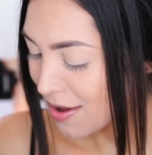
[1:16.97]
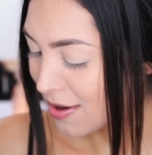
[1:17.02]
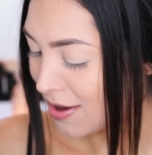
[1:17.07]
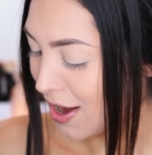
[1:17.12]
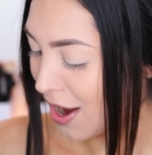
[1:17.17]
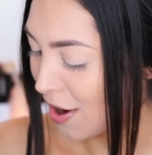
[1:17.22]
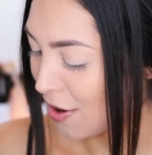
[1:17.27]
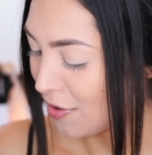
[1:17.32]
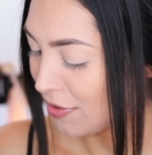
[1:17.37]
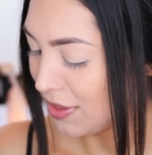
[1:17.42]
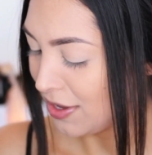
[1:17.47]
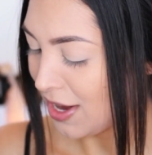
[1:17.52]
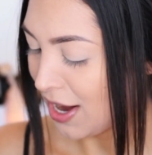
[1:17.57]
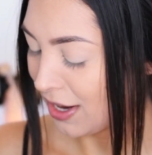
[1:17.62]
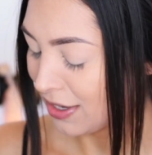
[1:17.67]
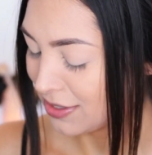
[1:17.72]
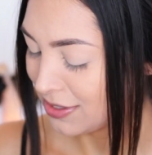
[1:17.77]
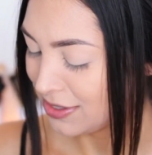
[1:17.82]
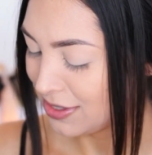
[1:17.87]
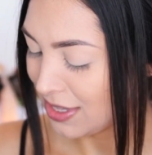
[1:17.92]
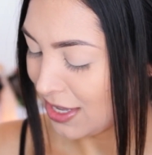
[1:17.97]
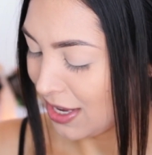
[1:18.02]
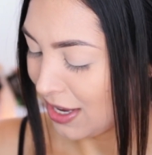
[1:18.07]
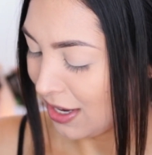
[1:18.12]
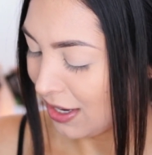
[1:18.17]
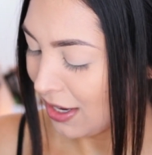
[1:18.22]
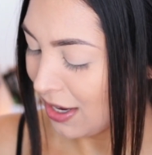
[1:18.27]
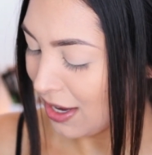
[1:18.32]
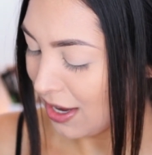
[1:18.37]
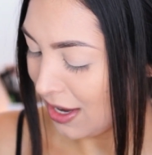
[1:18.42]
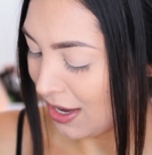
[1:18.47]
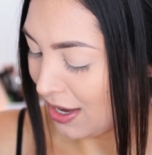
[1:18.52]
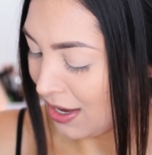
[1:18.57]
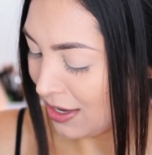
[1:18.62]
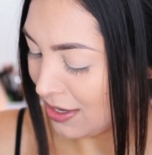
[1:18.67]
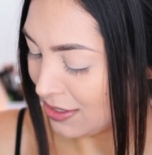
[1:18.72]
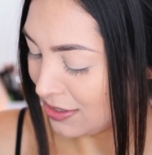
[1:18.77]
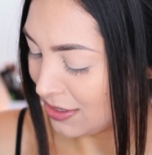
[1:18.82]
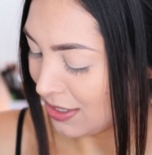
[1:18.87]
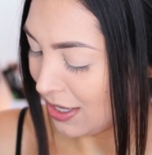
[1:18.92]
Now the next thing
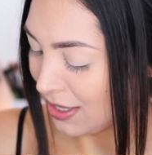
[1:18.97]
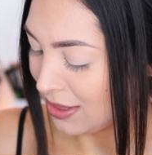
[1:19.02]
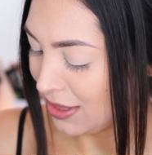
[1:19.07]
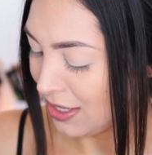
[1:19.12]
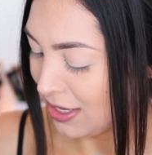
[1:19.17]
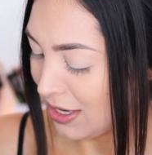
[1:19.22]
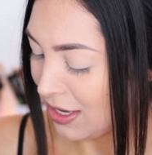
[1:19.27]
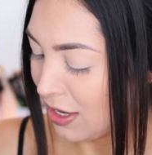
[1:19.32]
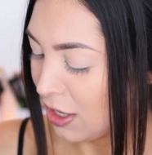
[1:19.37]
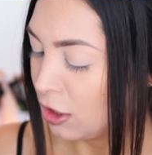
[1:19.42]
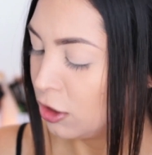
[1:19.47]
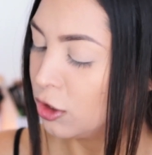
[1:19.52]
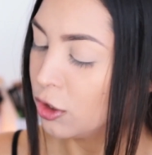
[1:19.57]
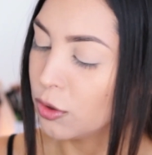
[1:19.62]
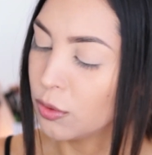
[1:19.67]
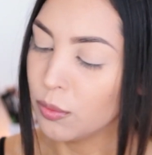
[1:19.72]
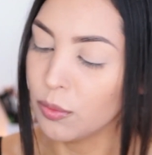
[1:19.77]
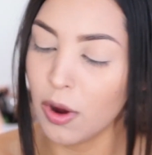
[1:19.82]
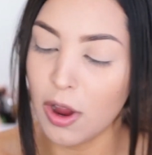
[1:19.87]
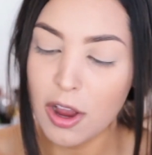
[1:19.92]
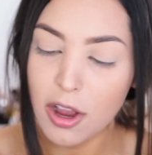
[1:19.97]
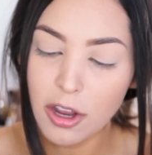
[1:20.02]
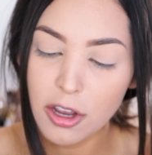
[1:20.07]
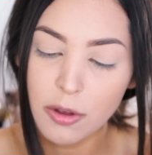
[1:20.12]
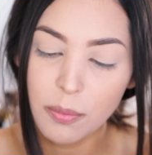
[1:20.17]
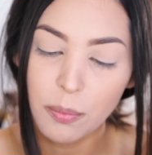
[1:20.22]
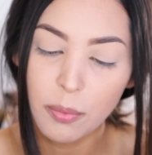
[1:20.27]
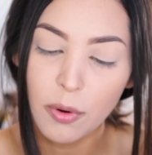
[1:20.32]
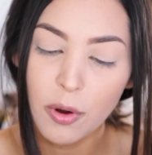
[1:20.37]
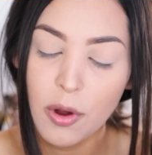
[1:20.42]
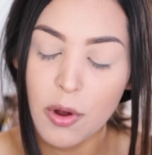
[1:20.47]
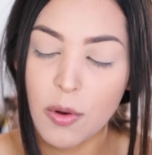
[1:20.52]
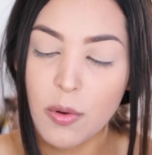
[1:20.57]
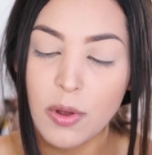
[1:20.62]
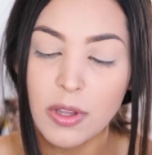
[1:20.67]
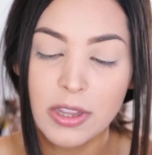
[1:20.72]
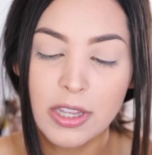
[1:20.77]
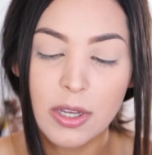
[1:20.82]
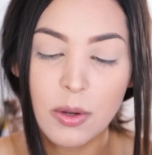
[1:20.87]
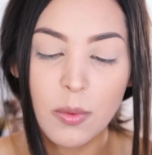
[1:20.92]
is the Lorac Pro
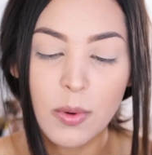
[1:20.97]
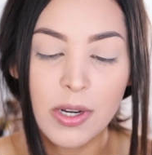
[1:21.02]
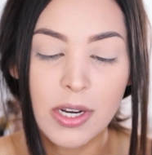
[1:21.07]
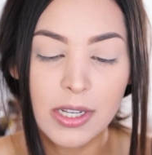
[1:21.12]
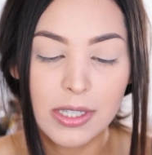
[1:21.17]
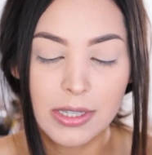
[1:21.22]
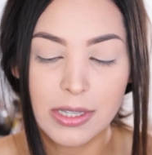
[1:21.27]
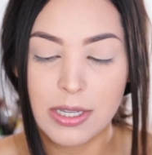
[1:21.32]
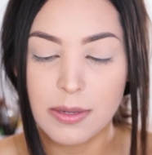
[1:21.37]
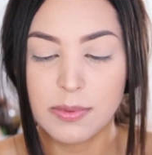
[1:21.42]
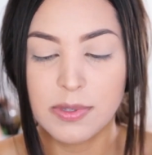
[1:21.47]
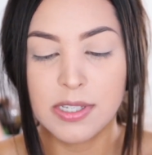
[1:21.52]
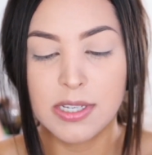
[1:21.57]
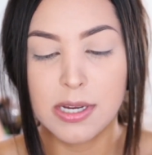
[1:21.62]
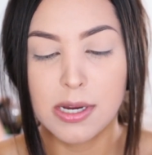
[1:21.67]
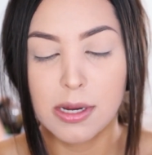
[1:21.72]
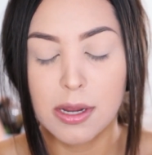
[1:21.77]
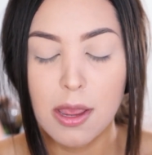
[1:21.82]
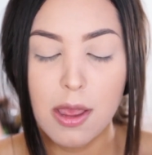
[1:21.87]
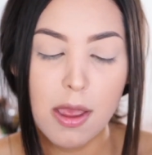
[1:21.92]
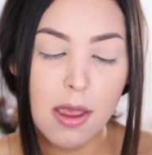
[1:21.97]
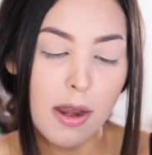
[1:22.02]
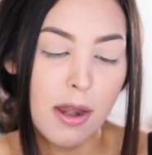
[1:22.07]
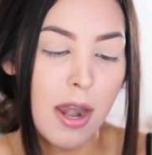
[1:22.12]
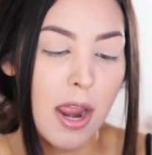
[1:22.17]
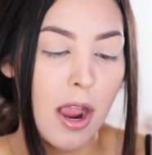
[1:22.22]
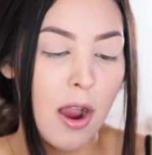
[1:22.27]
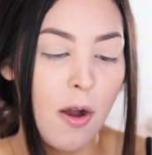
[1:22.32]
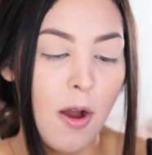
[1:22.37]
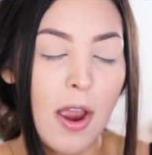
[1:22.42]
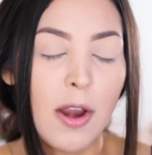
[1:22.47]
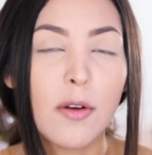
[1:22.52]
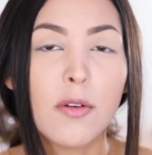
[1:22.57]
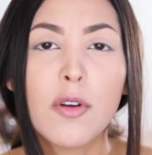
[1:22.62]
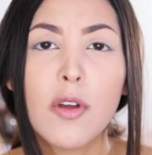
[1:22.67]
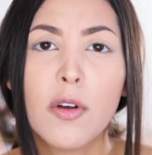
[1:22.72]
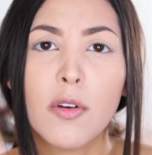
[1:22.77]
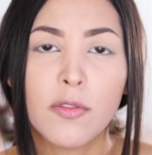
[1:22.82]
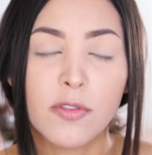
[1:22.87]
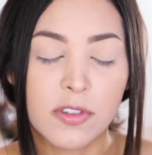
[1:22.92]
Liquid Lipstick. Now I don't
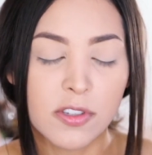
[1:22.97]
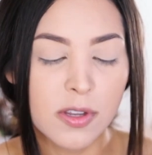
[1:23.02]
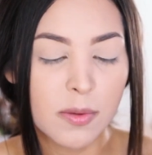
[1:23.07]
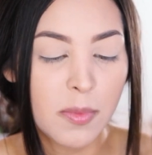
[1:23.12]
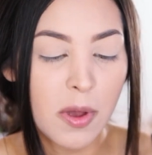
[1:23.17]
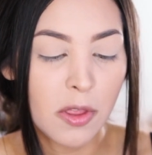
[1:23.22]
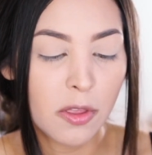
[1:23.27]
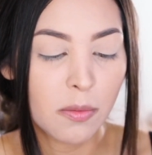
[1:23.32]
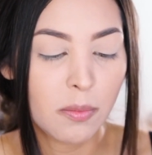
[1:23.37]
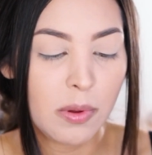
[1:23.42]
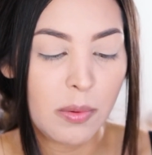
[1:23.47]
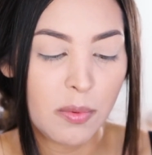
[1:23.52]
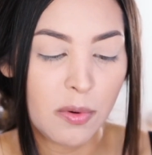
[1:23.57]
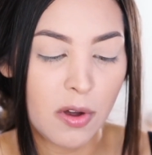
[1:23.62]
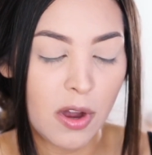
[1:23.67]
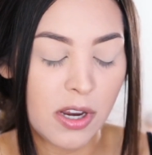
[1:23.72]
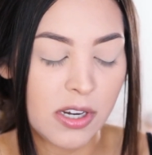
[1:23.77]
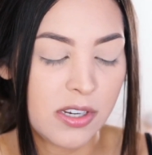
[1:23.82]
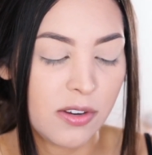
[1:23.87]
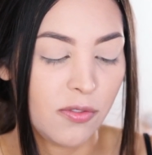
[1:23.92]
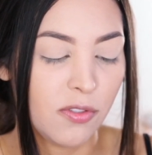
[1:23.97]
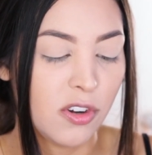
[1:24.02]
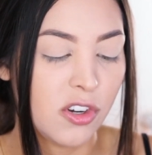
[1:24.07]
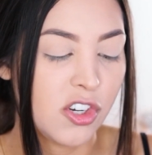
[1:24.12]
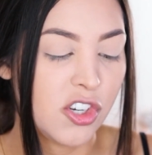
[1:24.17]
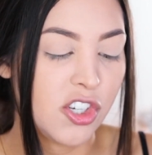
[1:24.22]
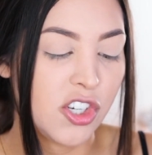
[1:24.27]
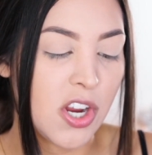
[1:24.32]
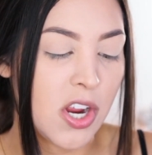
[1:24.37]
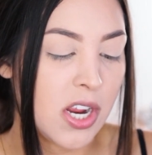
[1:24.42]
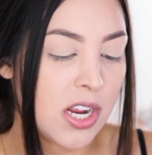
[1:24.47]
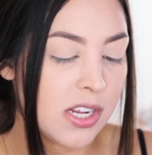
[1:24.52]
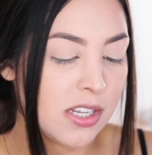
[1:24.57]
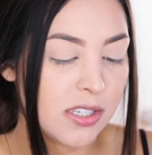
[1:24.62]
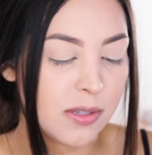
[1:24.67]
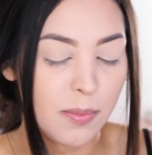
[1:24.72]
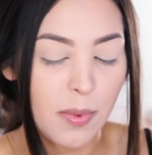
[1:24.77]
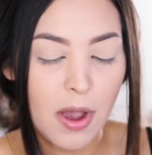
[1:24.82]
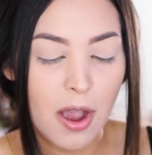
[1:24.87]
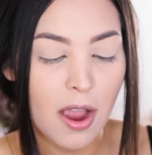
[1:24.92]
know if some other people got different
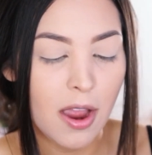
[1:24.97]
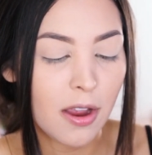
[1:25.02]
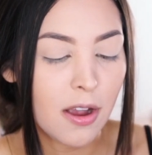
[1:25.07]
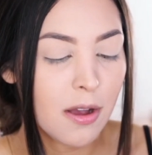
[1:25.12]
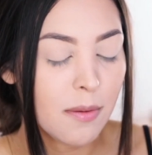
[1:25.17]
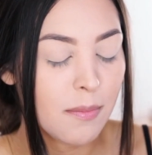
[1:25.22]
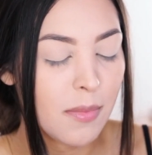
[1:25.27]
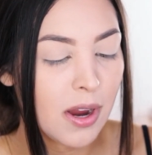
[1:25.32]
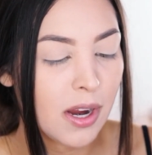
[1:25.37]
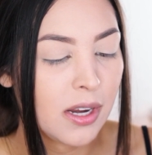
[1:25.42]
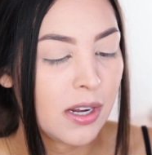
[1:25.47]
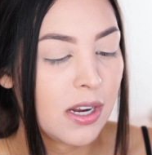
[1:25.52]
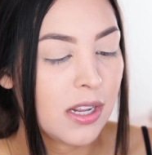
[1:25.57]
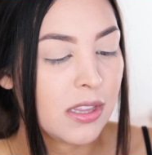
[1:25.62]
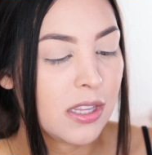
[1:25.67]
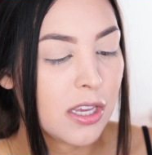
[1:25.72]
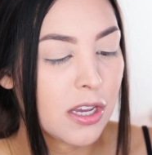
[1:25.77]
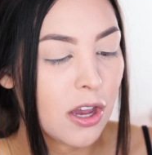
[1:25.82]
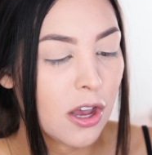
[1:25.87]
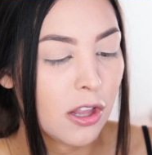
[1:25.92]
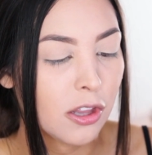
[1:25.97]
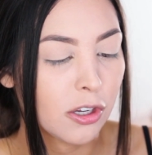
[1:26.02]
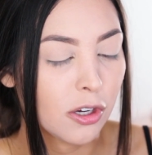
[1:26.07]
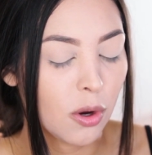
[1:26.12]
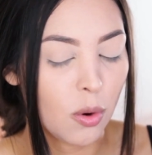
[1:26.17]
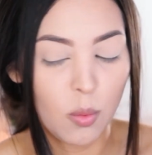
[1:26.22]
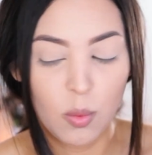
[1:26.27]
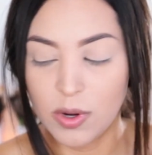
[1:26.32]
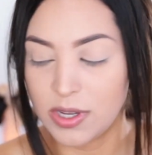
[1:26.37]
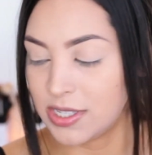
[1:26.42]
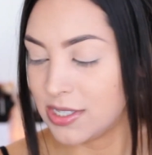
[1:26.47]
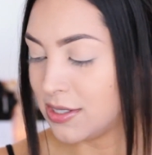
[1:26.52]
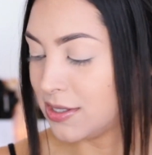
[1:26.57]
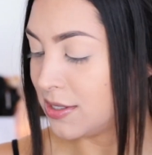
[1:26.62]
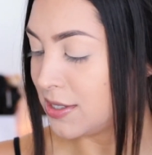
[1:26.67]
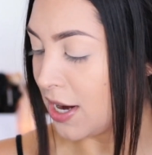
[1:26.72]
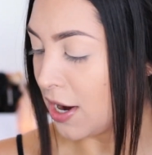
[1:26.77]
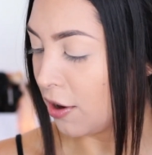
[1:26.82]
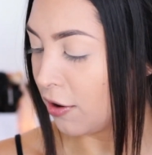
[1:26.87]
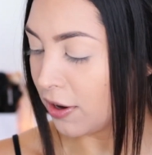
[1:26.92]
shades, but I got mine in the color
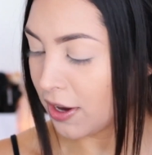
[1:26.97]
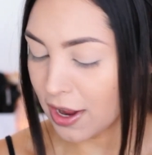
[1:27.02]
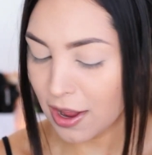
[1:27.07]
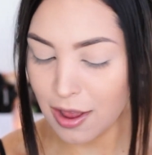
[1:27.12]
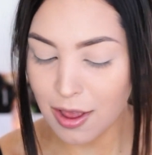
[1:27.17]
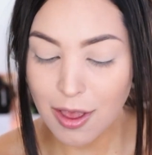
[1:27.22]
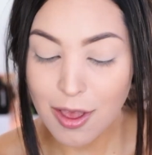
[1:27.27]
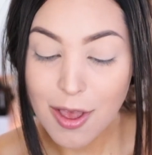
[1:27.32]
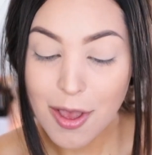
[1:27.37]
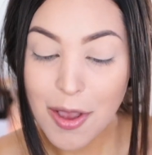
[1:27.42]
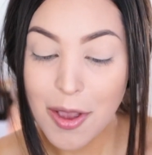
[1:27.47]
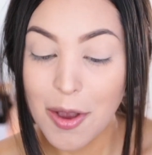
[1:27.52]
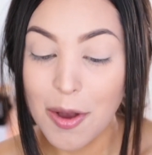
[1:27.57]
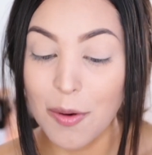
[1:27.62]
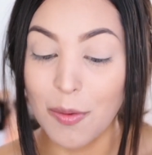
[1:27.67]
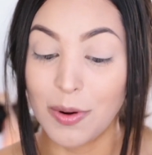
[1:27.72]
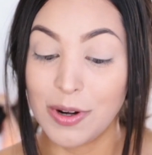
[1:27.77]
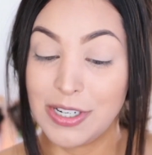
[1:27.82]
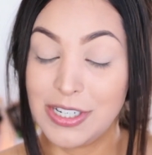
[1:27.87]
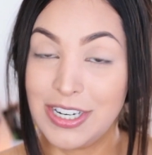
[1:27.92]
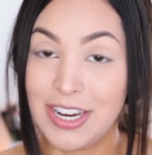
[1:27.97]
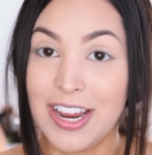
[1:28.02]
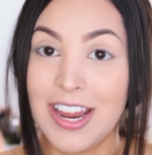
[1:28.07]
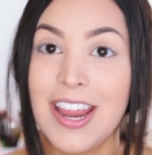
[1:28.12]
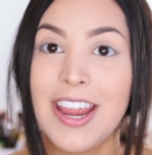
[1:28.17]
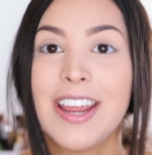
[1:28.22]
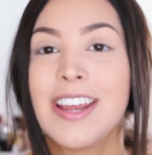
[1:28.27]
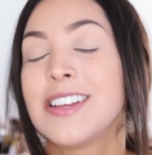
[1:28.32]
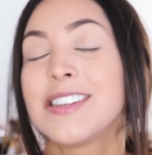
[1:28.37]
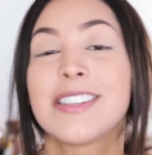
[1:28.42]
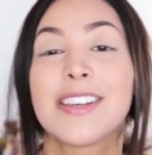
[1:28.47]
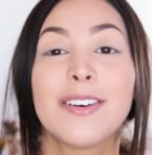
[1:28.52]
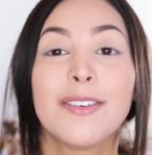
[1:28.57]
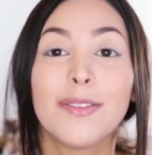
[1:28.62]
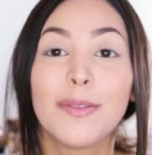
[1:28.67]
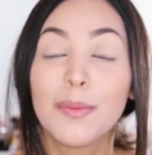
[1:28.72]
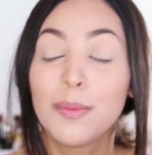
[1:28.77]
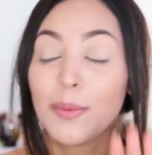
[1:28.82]
Wisteria, which is a